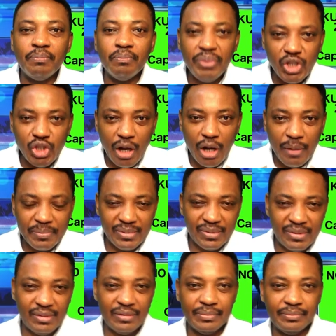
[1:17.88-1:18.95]

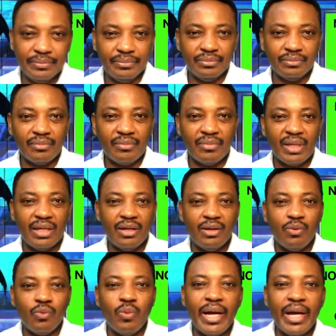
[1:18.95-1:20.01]
bishops
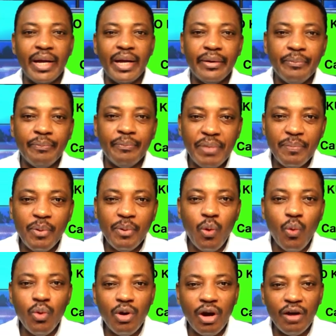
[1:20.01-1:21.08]
were people
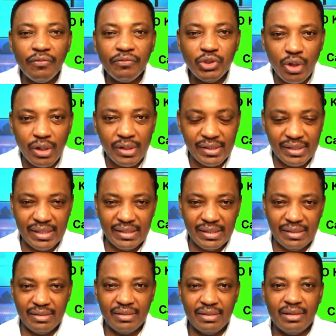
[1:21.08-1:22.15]
who love
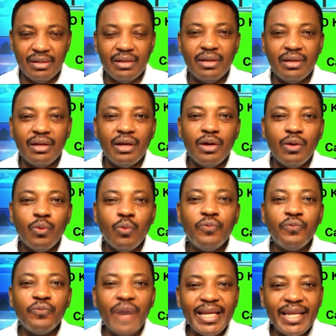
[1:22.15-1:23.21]
justice, who
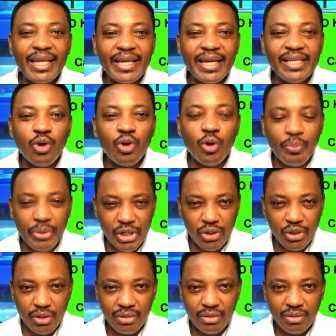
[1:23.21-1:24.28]
fight against
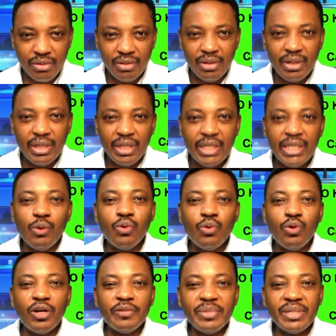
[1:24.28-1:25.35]
oppression, they will
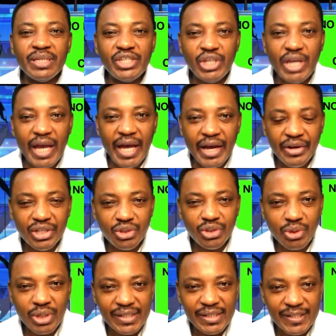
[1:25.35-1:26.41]
not be sharing
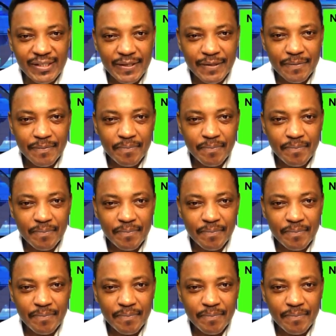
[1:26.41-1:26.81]
drinks